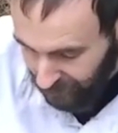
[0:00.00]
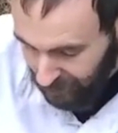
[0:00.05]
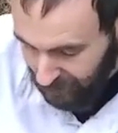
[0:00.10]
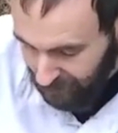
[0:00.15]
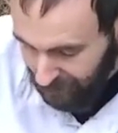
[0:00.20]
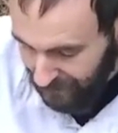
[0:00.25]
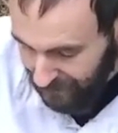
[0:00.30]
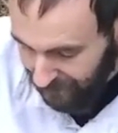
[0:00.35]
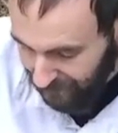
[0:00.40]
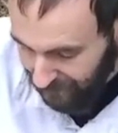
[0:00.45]

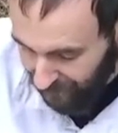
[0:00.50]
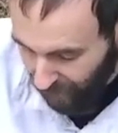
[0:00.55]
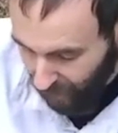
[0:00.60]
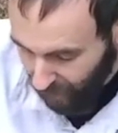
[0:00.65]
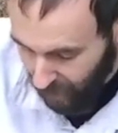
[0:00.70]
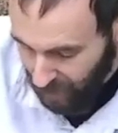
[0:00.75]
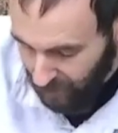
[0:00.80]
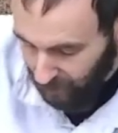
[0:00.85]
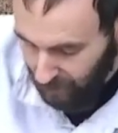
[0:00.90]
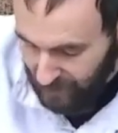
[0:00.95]
Make a
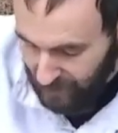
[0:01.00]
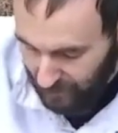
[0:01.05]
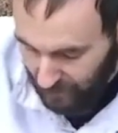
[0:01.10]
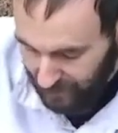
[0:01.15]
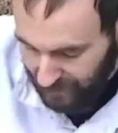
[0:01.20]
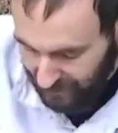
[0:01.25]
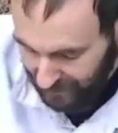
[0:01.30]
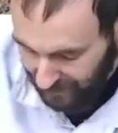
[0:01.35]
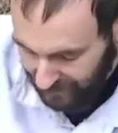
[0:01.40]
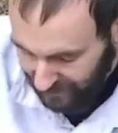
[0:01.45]
fire, which we
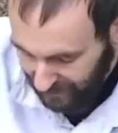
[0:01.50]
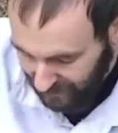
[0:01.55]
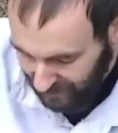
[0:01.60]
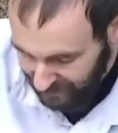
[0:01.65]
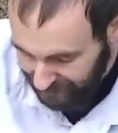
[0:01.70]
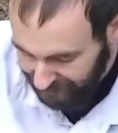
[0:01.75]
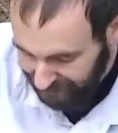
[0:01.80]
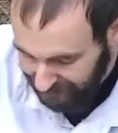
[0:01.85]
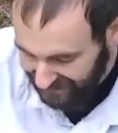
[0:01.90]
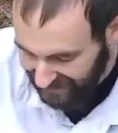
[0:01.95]
did.
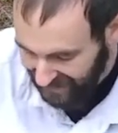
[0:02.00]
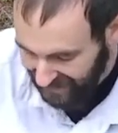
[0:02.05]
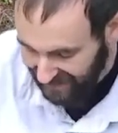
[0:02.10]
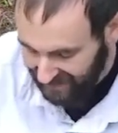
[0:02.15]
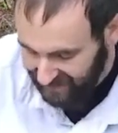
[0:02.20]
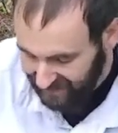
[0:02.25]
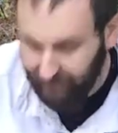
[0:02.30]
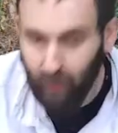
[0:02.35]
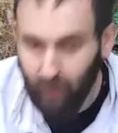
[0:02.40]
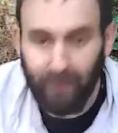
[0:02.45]

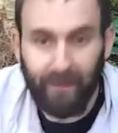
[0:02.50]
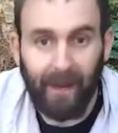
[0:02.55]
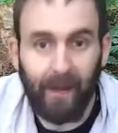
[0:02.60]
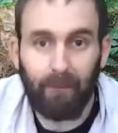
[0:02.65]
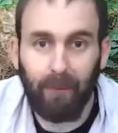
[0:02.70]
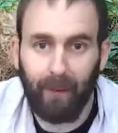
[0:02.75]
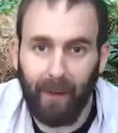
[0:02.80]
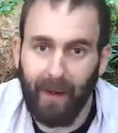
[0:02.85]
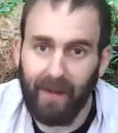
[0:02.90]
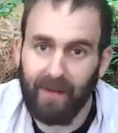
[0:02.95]
Relax and formulate a
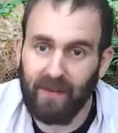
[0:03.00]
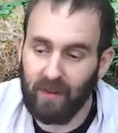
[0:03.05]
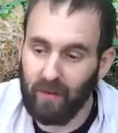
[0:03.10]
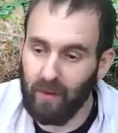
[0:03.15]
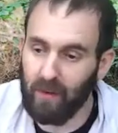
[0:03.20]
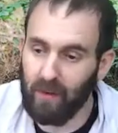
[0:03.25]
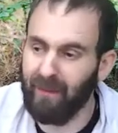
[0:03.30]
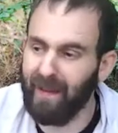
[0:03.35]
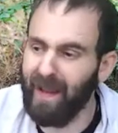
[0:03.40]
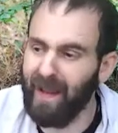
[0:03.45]
plan. So
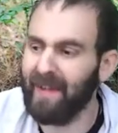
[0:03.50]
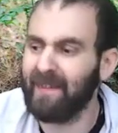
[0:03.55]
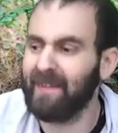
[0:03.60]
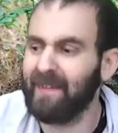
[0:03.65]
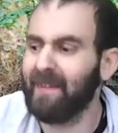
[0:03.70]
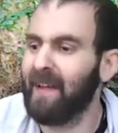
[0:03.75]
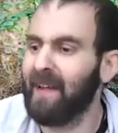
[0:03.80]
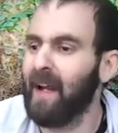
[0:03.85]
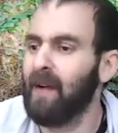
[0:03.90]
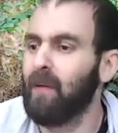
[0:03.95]
I'm
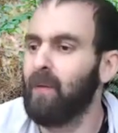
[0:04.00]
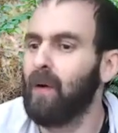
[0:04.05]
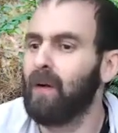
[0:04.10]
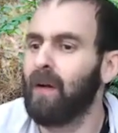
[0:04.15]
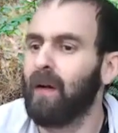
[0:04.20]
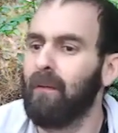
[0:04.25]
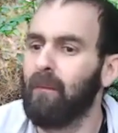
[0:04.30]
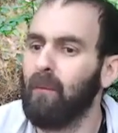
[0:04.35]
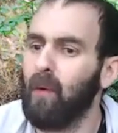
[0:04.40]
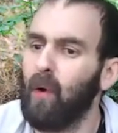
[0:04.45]
relaxing now. Woke
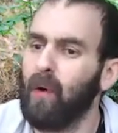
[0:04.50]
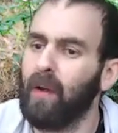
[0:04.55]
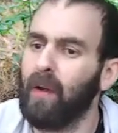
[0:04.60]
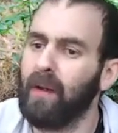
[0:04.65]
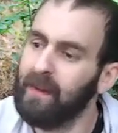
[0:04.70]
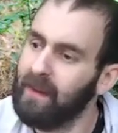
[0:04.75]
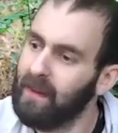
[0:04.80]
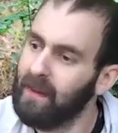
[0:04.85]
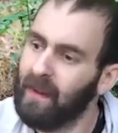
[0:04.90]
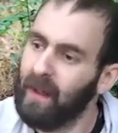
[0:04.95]
up in the morning.
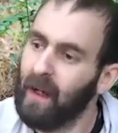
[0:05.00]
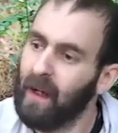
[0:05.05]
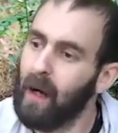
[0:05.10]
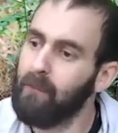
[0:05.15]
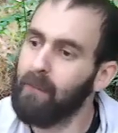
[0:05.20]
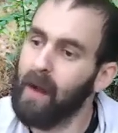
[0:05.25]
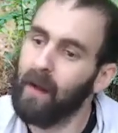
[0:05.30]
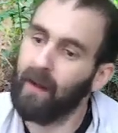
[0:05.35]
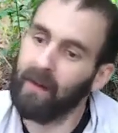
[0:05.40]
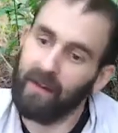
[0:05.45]
I'm
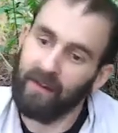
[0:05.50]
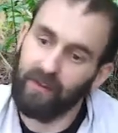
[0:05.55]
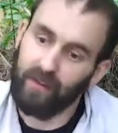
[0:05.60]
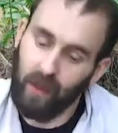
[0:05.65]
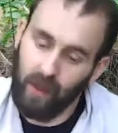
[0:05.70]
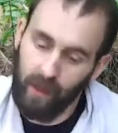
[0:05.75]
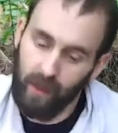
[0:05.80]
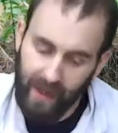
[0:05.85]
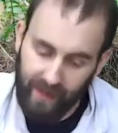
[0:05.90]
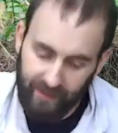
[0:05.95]
now going to
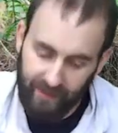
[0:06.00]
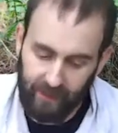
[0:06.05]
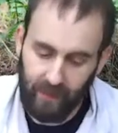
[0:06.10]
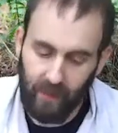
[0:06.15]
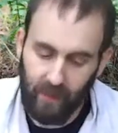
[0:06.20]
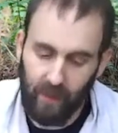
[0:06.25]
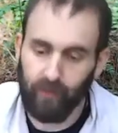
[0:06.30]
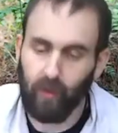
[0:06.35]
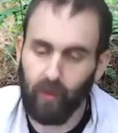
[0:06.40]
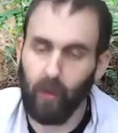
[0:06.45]
start heading
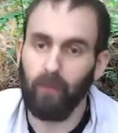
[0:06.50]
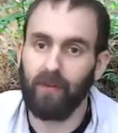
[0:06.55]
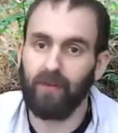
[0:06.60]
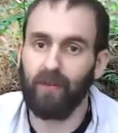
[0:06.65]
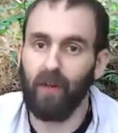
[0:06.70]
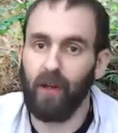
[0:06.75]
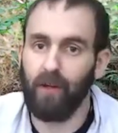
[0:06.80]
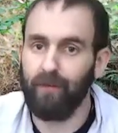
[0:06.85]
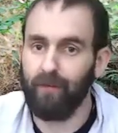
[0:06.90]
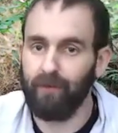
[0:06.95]
out. I've got my
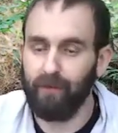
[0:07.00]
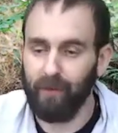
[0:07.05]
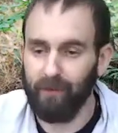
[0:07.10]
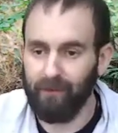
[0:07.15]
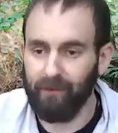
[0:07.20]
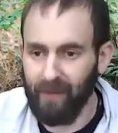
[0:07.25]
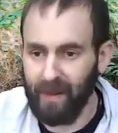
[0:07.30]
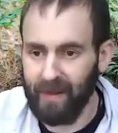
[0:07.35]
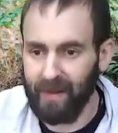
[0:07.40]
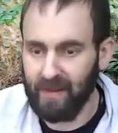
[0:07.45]
stuff
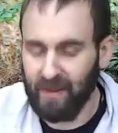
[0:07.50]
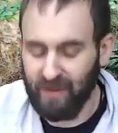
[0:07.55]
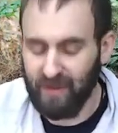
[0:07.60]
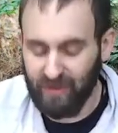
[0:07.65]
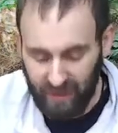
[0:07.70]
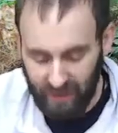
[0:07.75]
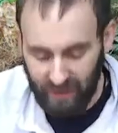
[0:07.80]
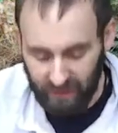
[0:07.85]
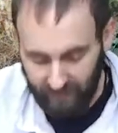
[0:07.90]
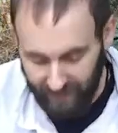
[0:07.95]
ready to
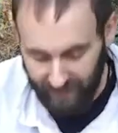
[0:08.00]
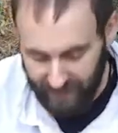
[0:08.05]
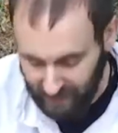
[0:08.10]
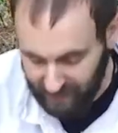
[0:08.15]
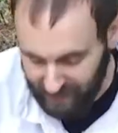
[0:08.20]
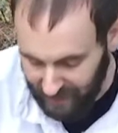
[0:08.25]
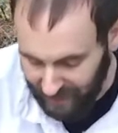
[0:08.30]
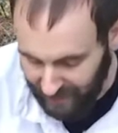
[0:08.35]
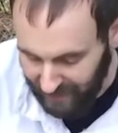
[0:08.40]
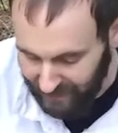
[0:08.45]
signal in case I
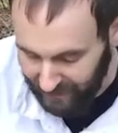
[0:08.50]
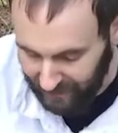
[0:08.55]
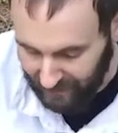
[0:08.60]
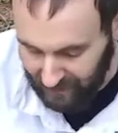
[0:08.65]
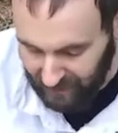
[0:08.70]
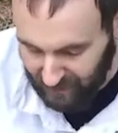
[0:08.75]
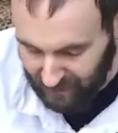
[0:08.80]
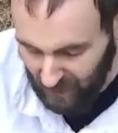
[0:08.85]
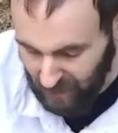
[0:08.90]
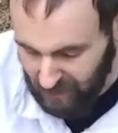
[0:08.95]
need anything.
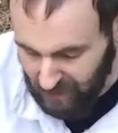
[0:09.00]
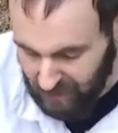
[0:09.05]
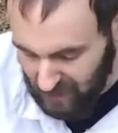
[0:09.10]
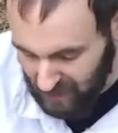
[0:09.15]
So